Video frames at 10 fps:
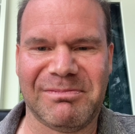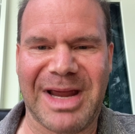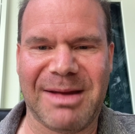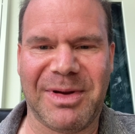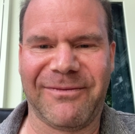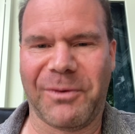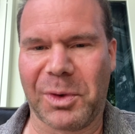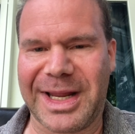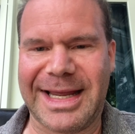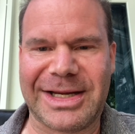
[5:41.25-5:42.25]
maybe
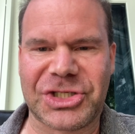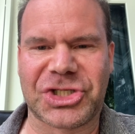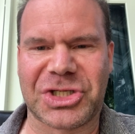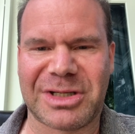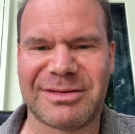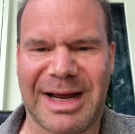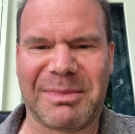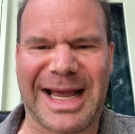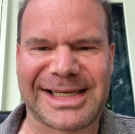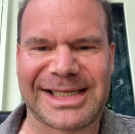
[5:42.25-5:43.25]
40 ish,
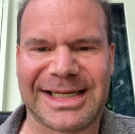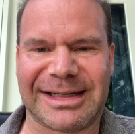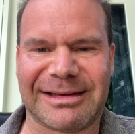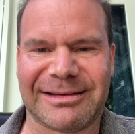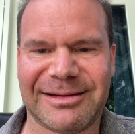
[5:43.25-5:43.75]
I'm guessing.